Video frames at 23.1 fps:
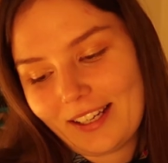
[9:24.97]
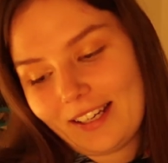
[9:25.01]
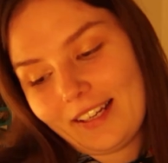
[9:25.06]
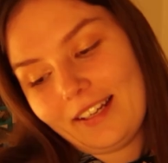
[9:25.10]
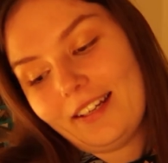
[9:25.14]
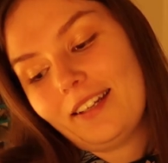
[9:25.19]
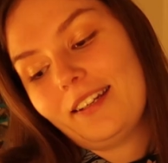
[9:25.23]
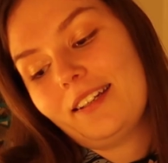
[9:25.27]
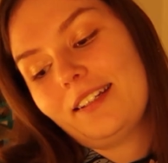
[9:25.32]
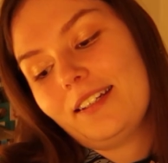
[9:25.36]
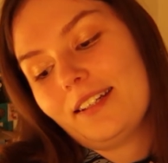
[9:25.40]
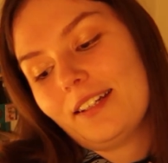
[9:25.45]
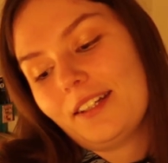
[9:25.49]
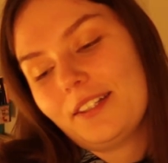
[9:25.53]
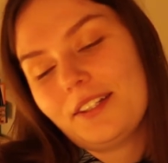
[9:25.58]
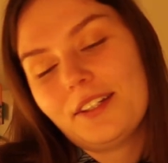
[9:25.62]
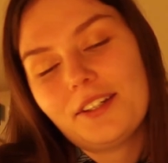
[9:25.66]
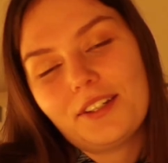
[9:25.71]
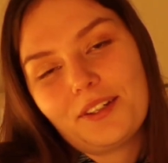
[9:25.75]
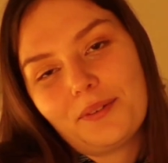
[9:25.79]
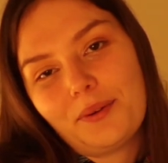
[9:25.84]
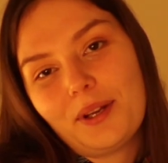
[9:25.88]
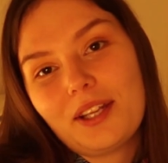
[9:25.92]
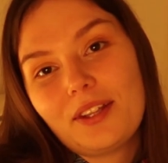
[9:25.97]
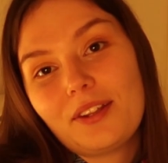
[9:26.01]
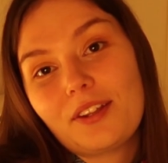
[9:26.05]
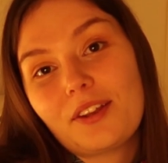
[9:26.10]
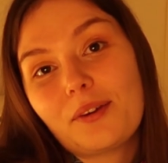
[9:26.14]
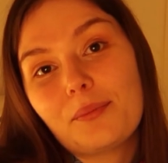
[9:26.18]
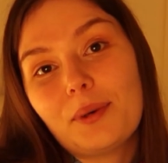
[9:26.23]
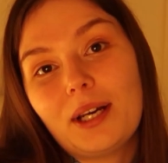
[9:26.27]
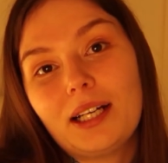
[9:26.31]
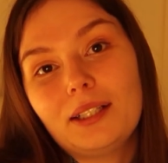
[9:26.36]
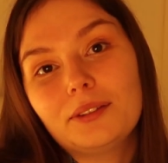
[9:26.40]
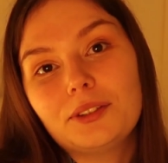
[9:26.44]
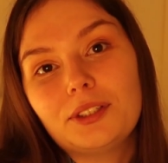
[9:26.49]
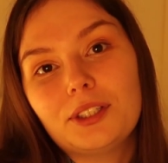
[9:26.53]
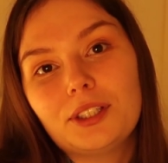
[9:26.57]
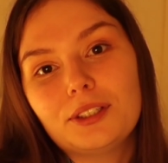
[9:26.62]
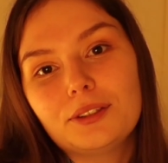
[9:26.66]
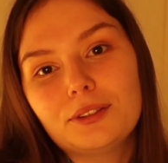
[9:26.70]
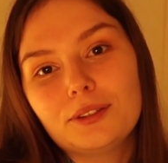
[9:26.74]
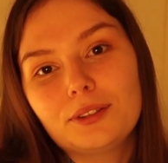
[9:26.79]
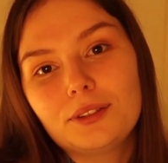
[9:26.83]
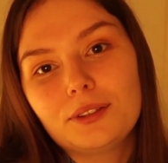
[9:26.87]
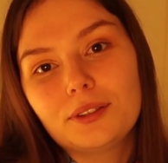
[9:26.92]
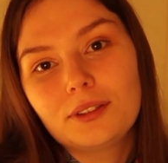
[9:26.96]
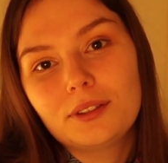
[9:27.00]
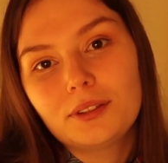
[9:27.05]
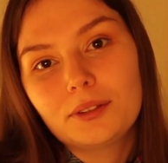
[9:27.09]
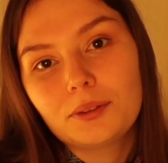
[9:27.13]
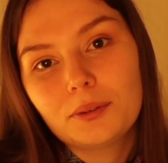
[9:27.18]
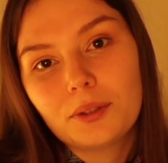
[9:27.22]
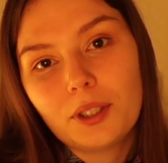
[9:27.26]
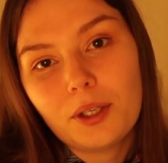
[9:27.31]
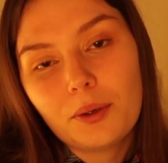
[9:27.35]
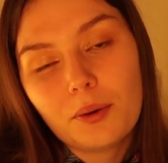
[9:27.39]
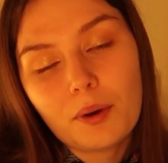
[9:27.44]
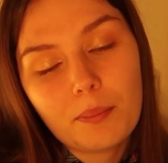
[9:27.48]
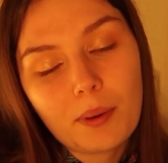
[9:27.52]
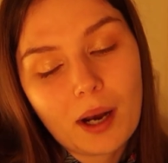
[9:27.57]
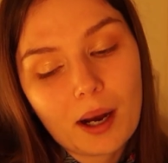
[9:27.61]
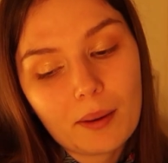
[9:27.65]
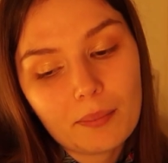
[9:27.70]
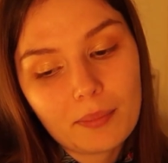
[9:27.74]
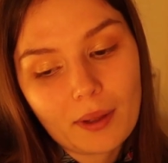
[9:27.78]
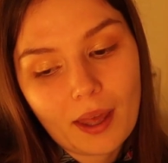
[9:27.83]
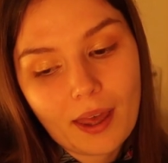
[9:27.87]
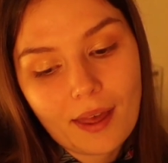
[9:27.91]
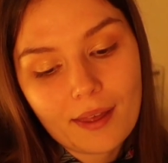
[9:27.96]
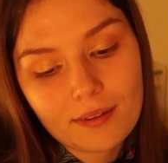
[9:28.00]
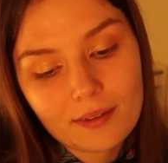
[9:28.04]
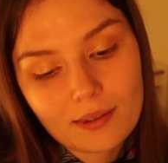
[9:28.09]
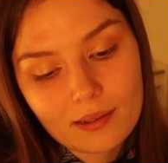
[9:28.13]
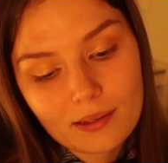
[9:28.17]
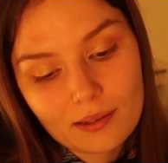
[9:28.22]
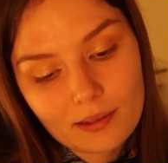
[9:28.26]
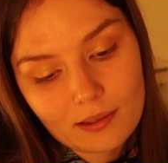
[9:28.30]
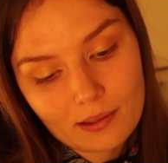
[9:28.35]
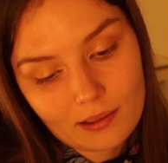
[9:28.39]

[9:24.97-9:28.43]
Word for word: And I don't know anything about it. Who are puppets?